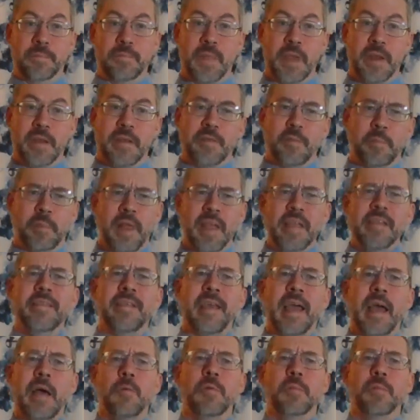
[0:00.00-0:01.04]
It explains
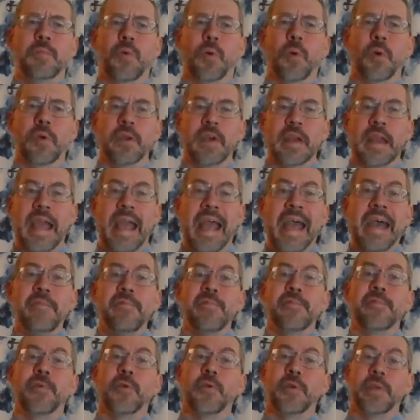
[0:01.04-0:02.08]
how important
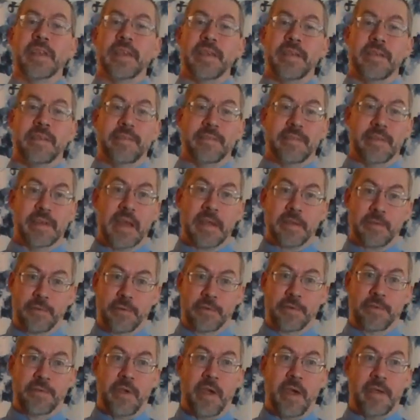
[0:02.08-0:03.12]
effort is in
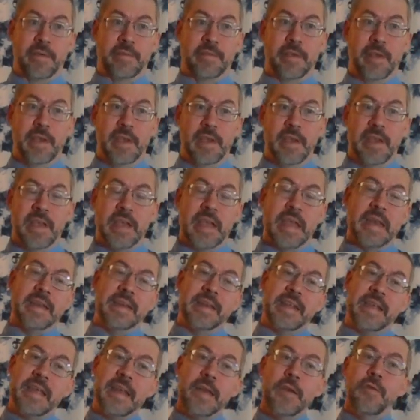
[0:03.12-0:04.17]
exercise, and it
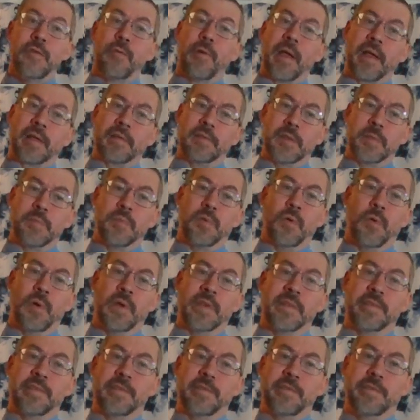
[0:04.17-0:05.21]
indirectly
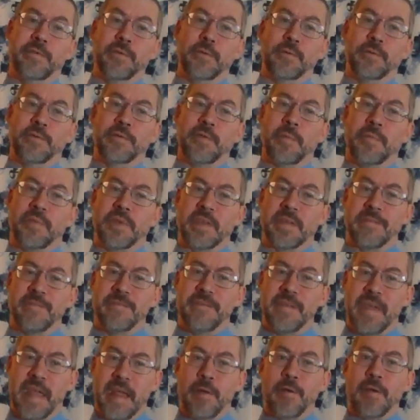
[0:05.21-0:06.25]
points to something
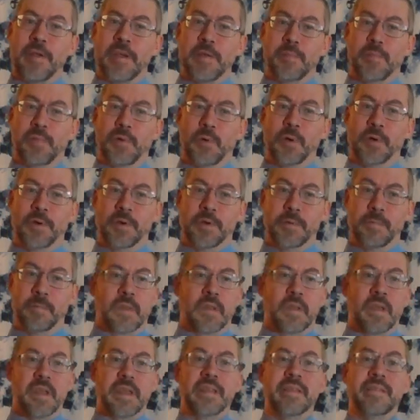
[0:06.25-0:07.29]
very important,
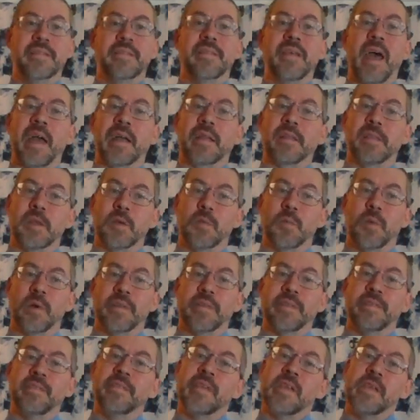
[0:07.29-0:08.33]
exactly
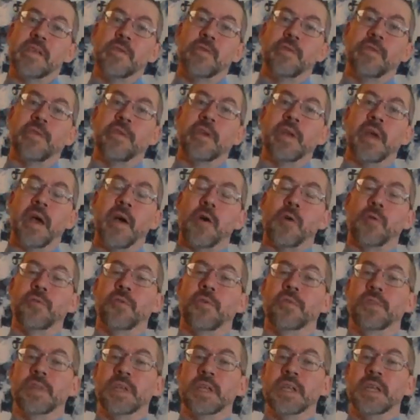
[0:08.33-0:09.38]
what seniors and
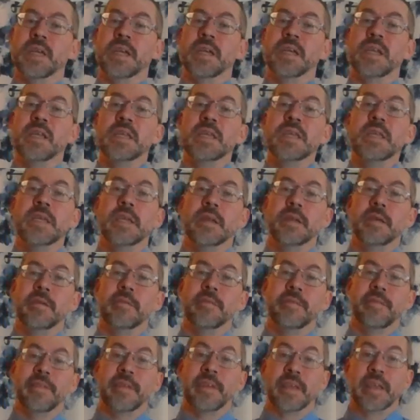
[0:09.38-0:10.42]
elderly need
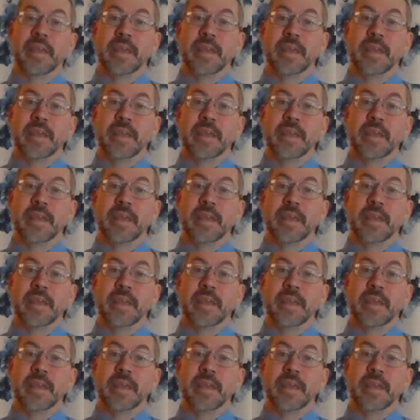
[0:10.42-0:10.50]
to